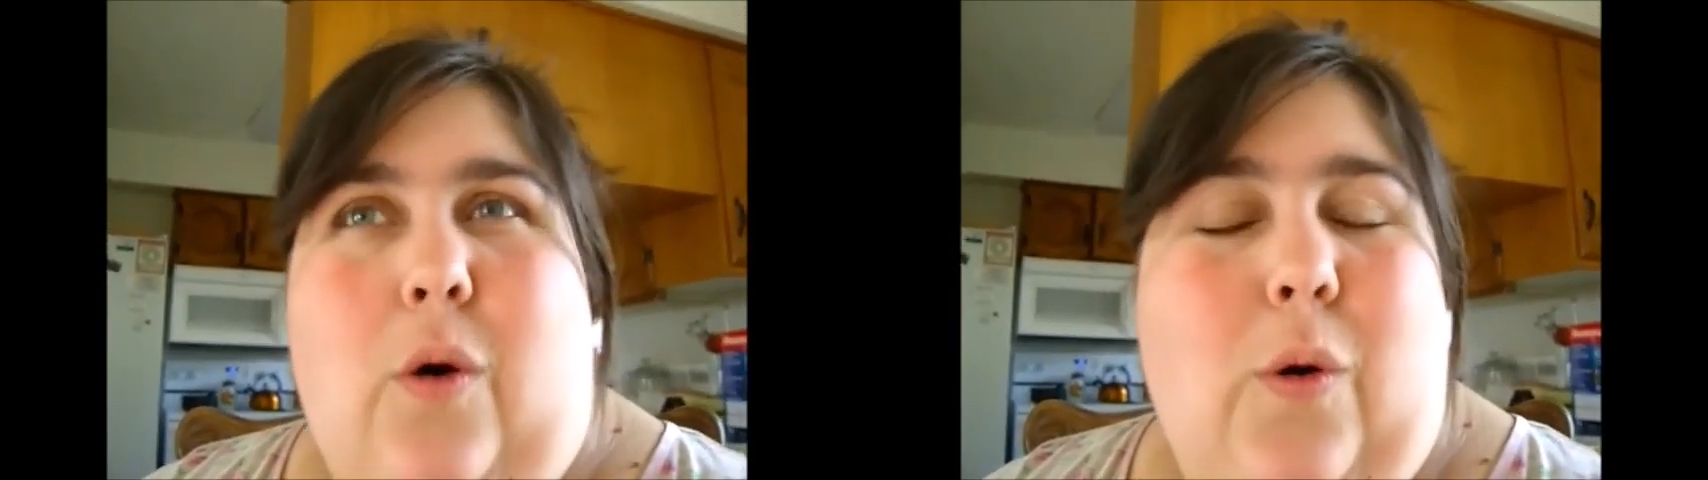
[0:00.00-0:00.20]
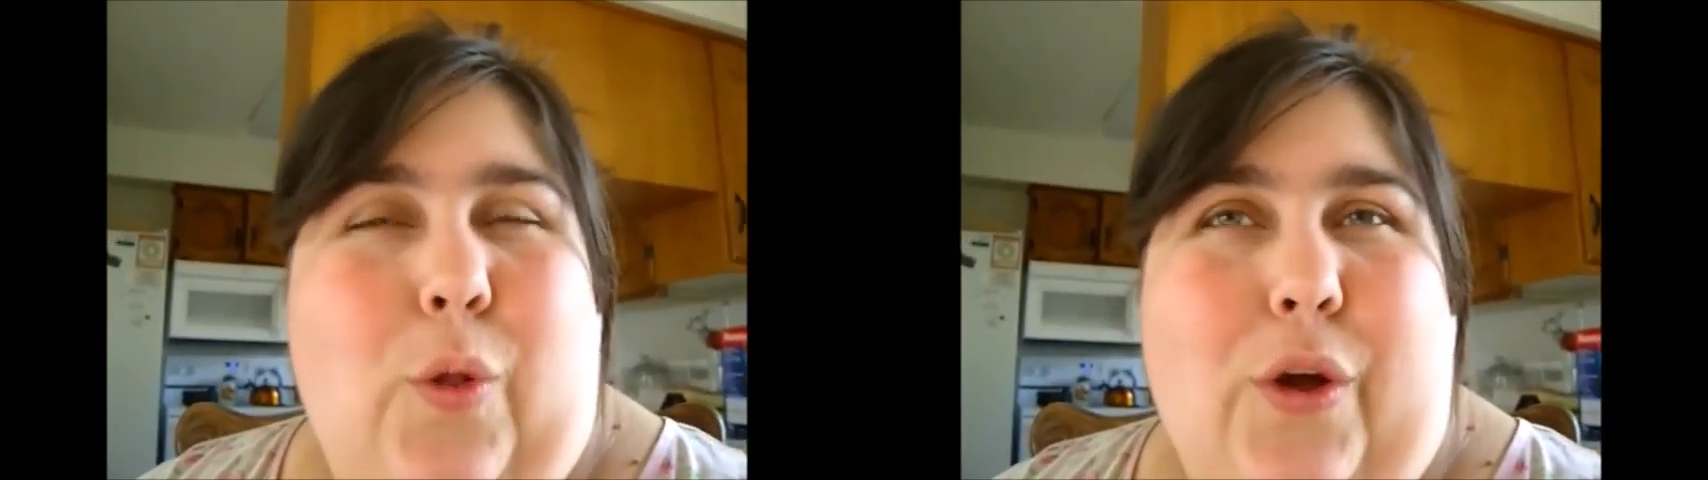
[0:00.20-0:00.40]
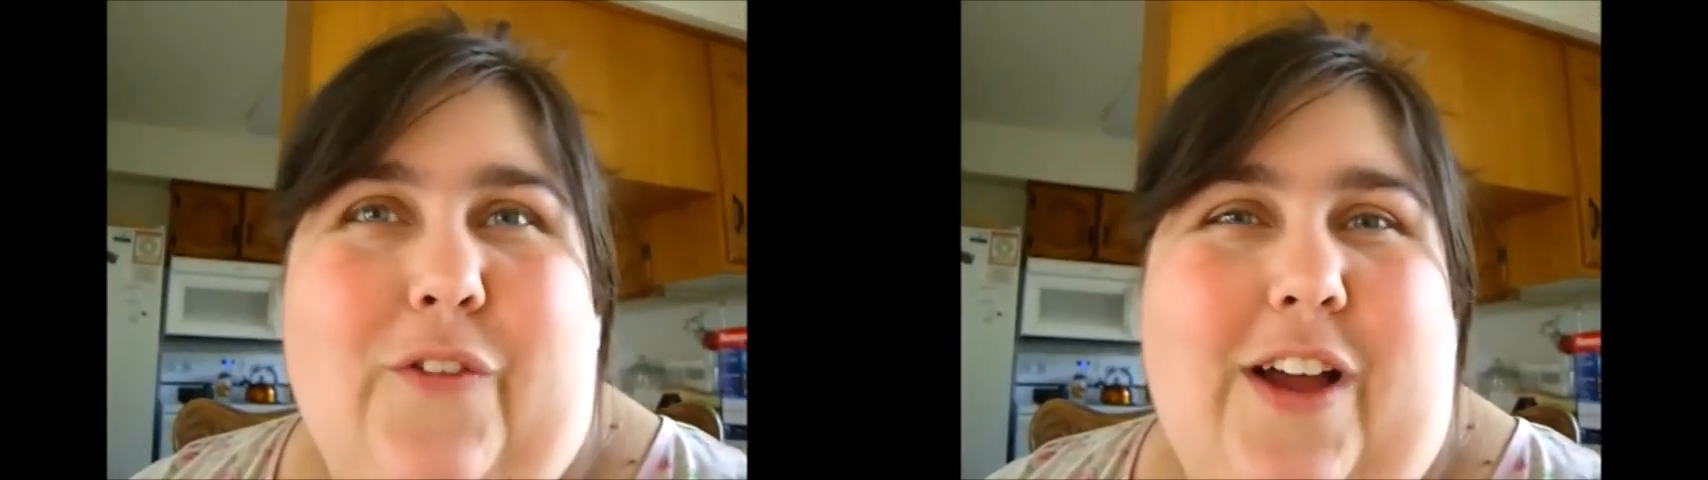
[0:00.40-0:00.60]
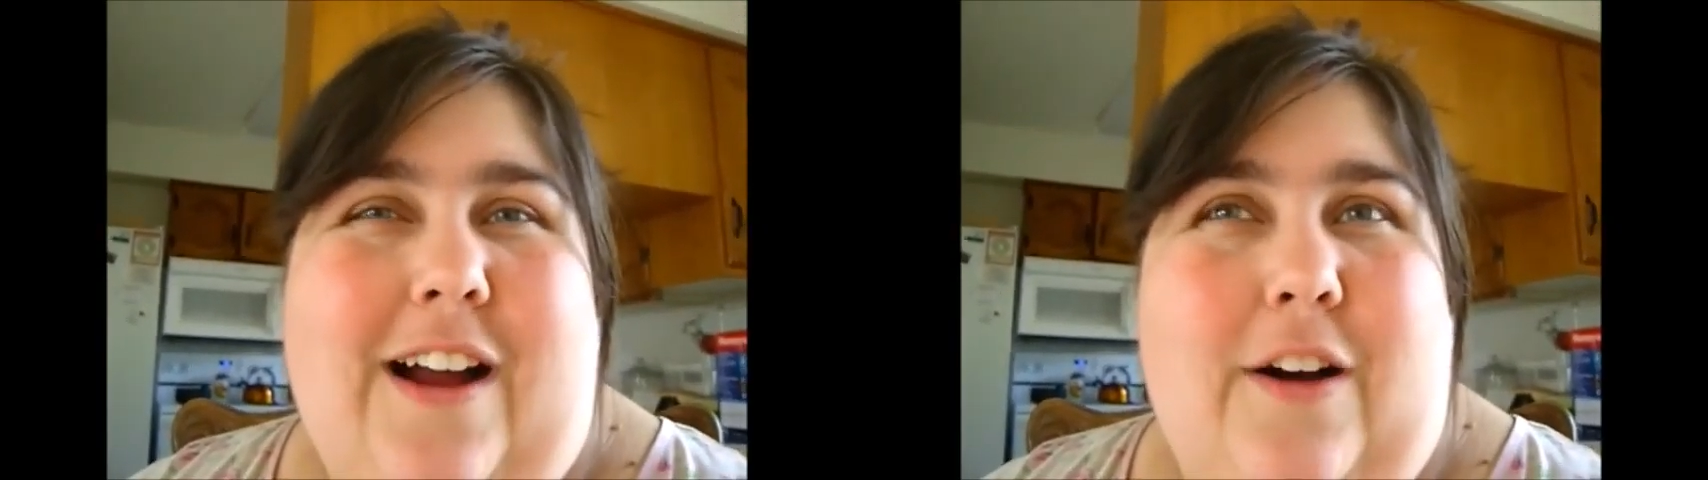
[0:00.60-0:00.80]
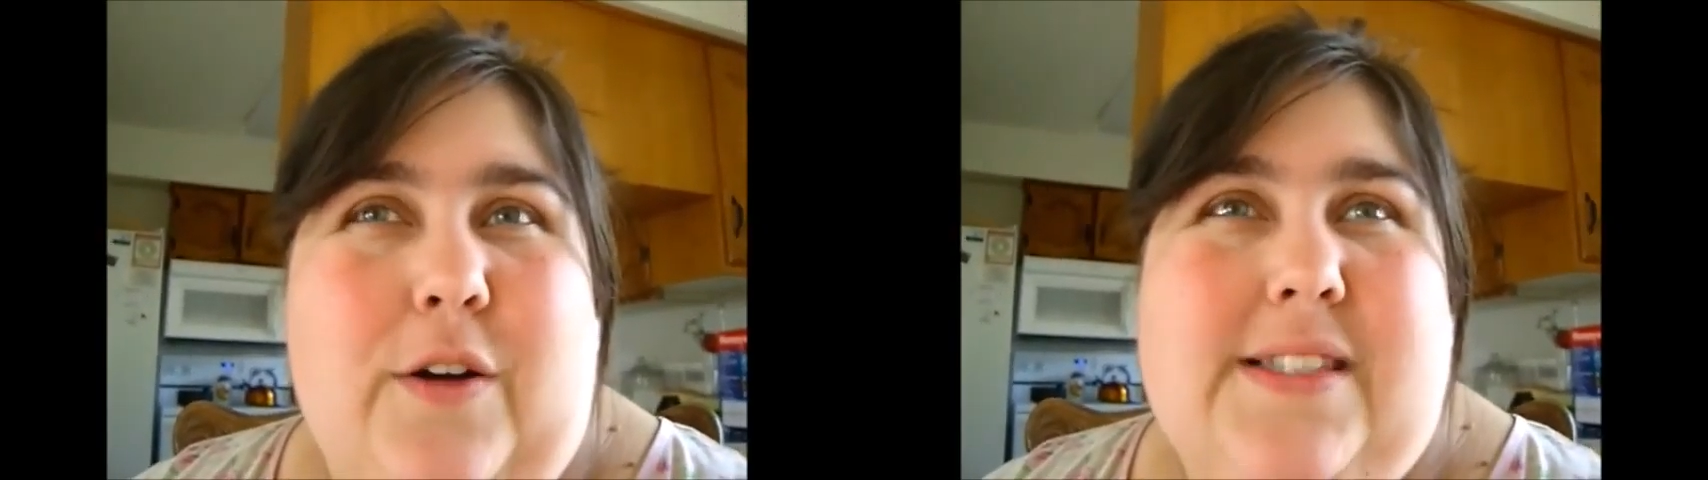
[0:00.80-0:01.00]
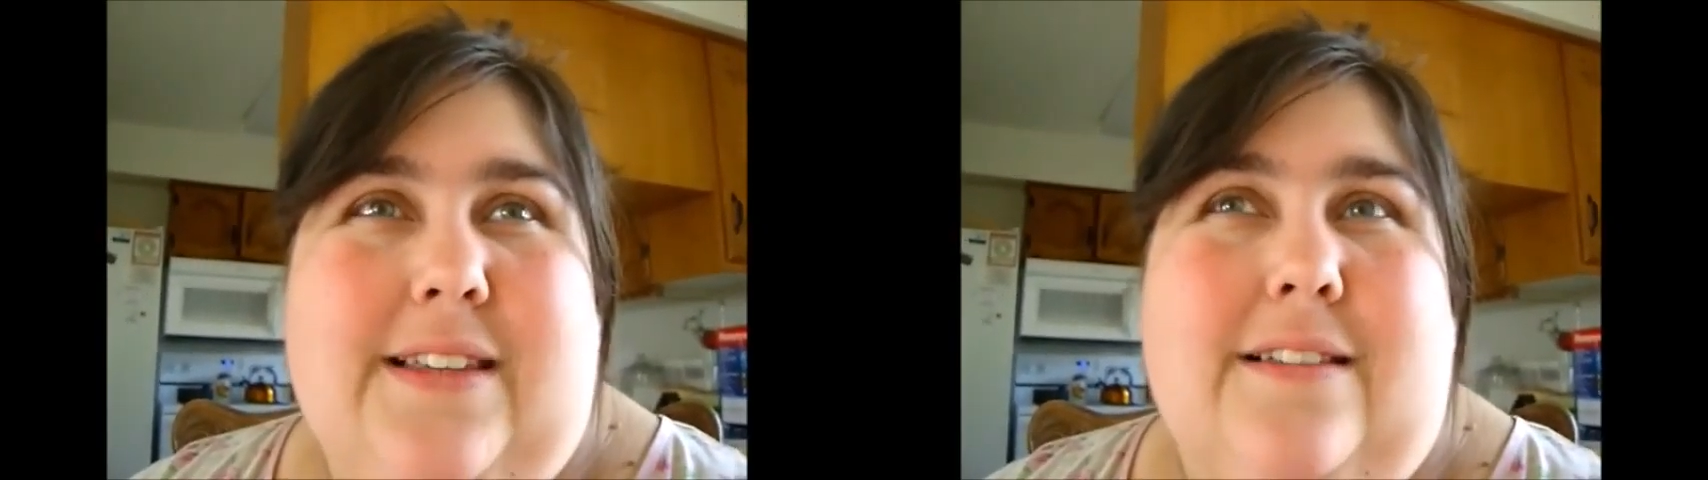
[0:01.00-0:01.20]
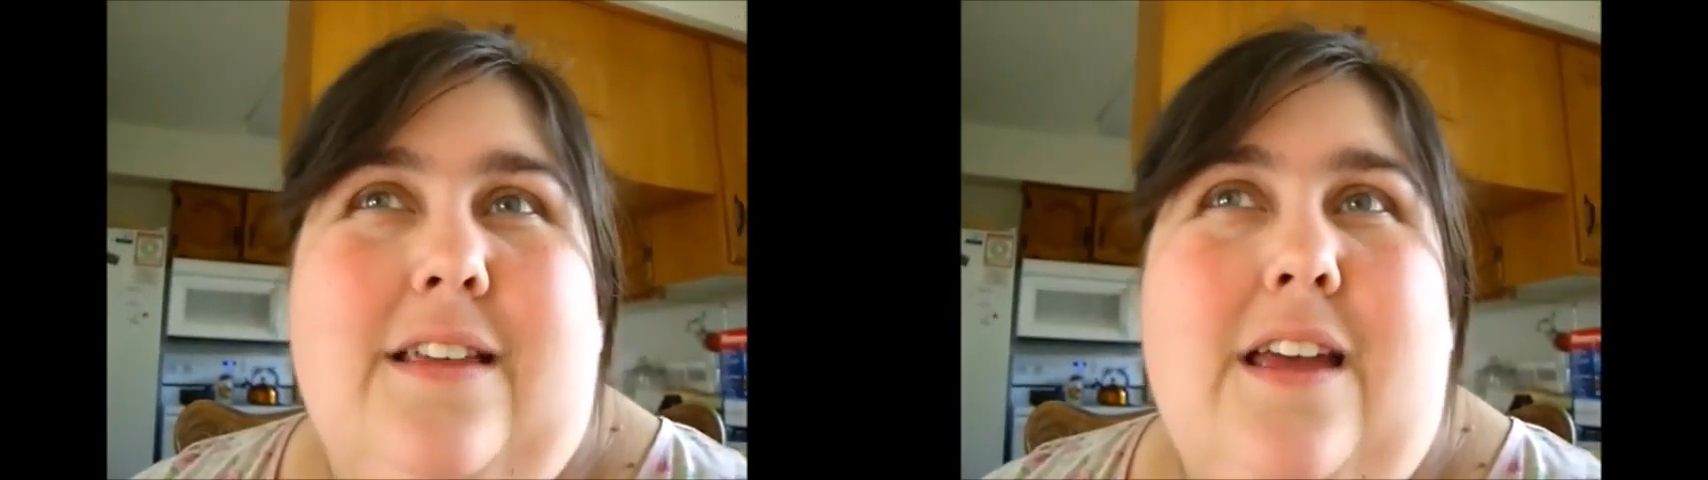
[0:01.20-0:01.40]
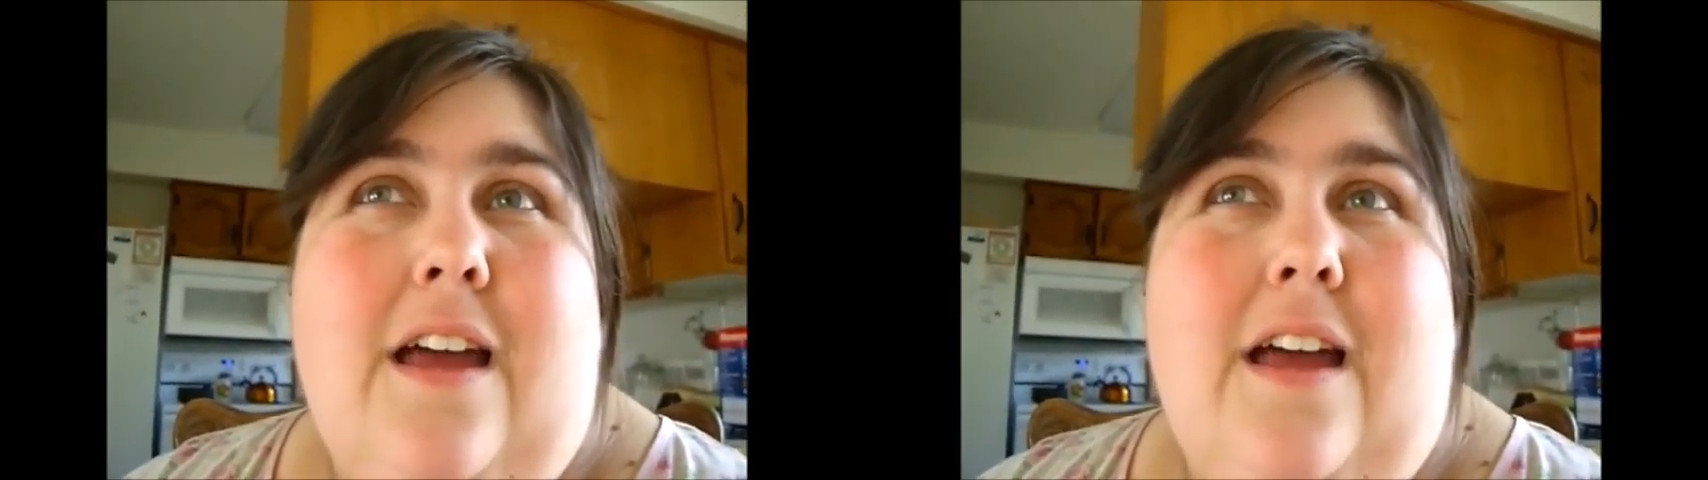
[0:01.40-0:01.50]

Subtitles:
whole look of a house, and